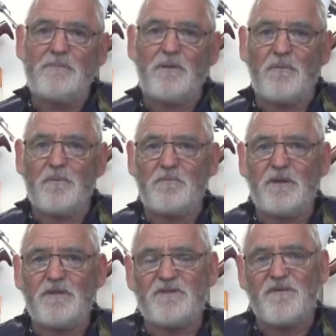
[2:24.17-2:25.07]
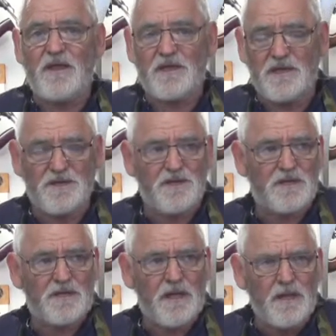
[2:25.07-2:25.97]
had a problem with, it's fairly
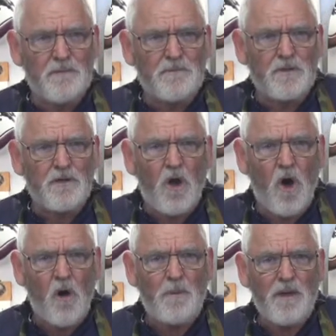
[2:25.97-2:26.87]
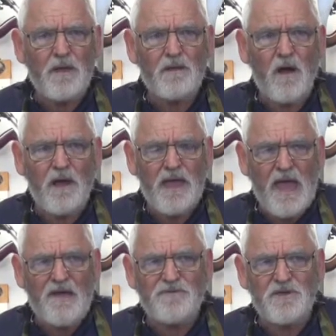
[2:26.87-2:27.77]
inert. Copper I
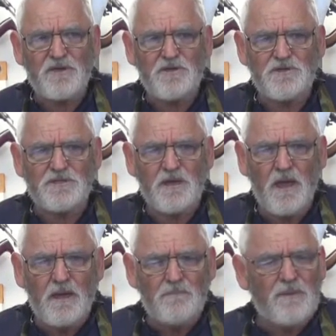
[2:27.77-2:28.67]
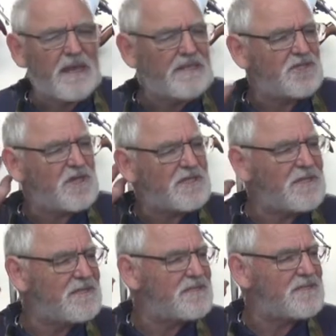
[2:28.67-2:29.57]
have used, but just
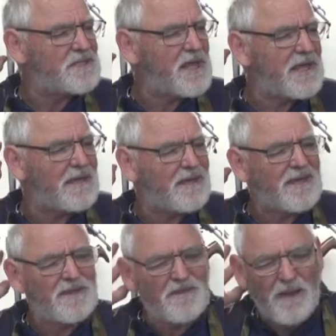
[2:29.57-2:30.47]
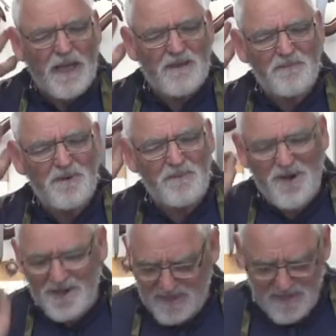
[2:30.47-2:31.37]
there's a tinkling in the back of my
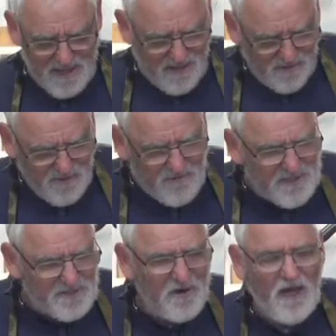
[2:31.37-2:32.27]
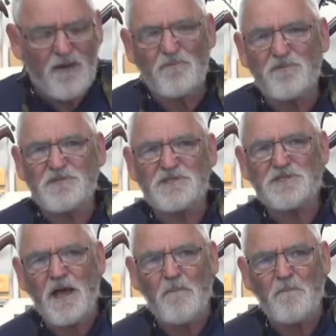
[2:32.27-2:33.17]
mind. There is a drama with
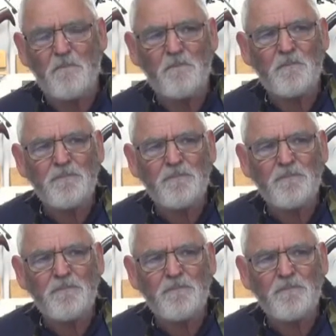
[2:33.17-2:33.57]
some